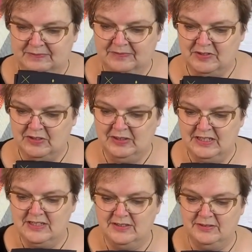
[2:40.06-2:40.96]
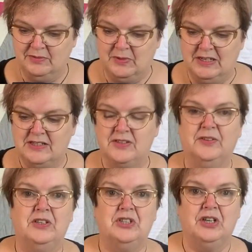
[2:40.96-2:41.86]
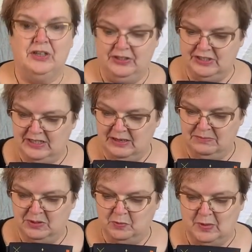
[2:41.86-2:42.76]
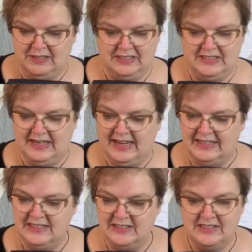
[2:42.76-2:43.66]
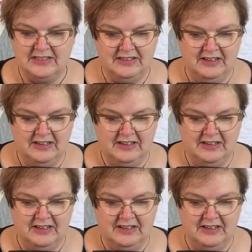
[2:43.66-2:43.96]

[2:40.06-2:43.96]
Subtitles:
So these are the ones on the chart that are numbered 1 to 8.